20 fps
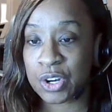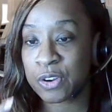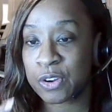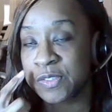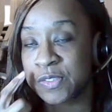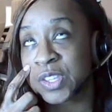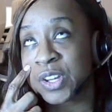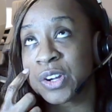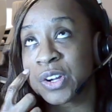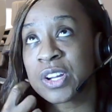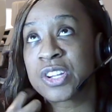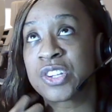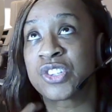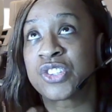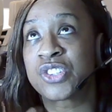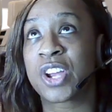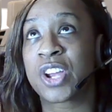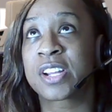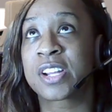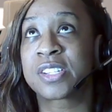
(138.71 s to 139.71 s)
They're
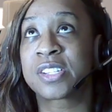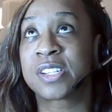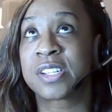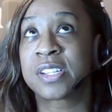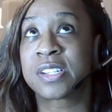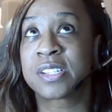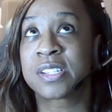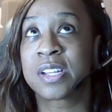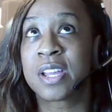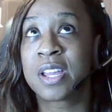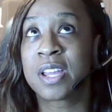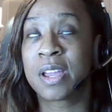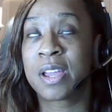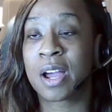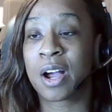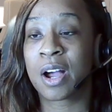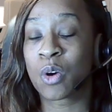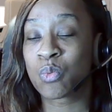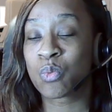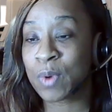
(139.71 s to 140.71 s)
injected
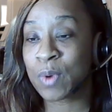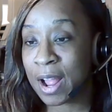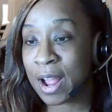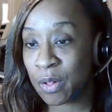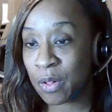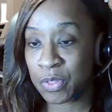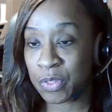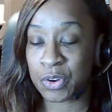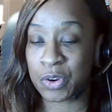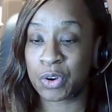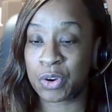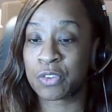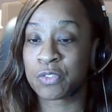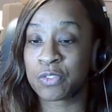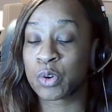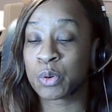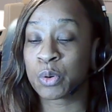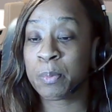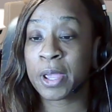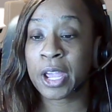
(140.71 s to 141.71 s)
around the nerve or
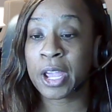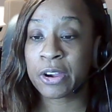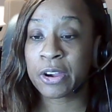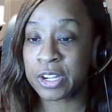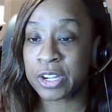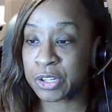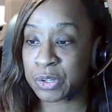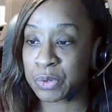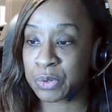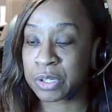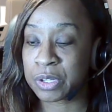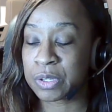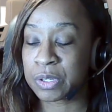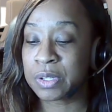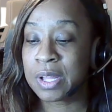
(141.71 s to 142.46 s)
perineural.